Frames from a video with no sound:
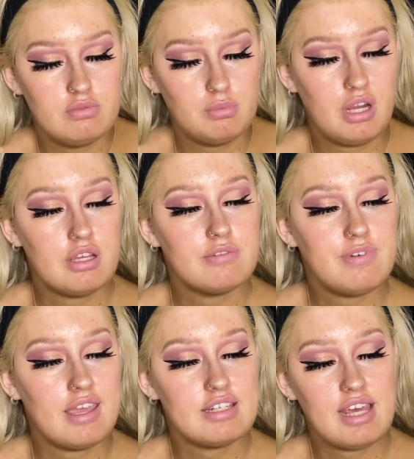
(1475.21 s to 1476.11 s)
wearing
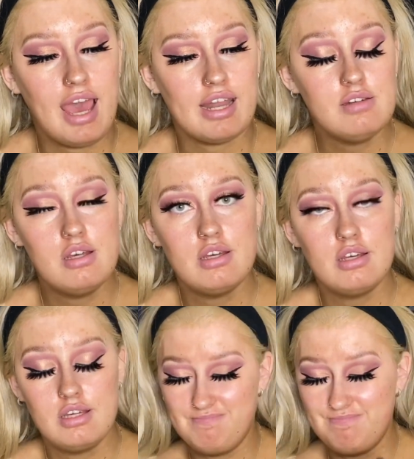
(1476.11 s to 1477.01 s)
fake tan.
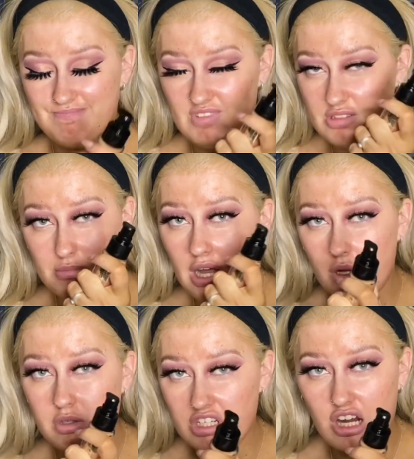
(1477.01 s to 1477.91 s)
This might
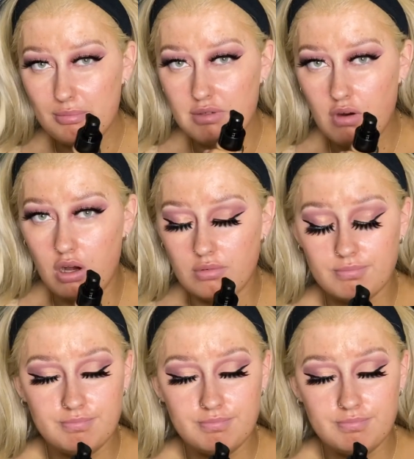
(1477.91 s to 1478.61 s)
go terribly wrong.